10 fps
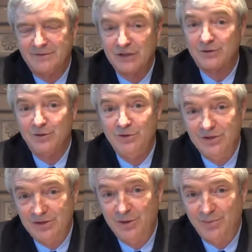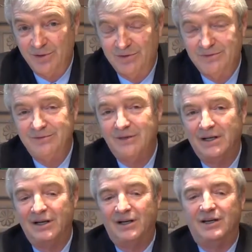extremely simple
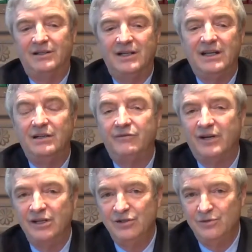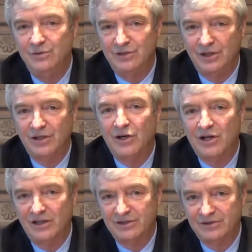and invite you to
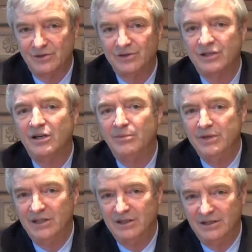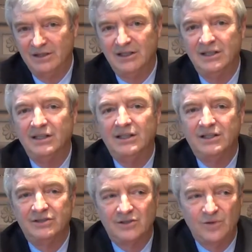call us or to come in
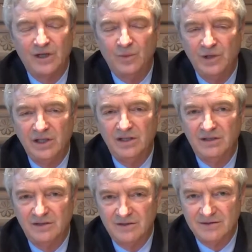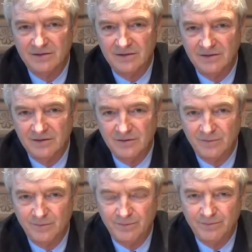so that we can
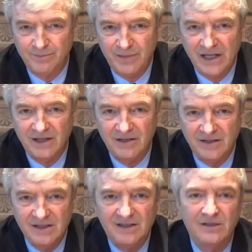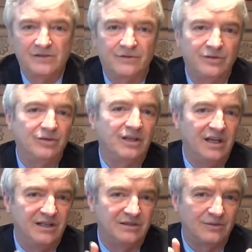peg the details of your
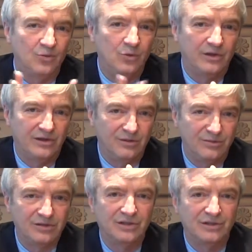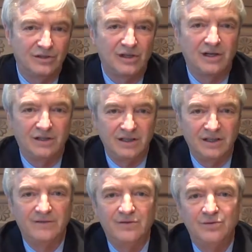case with the Michigan law and
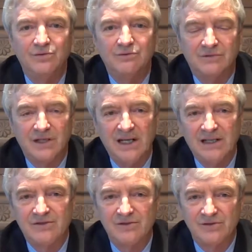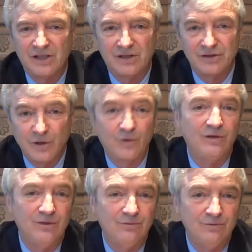give you answers that are
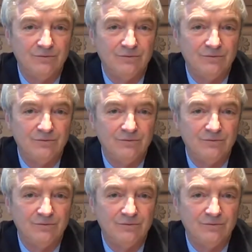totally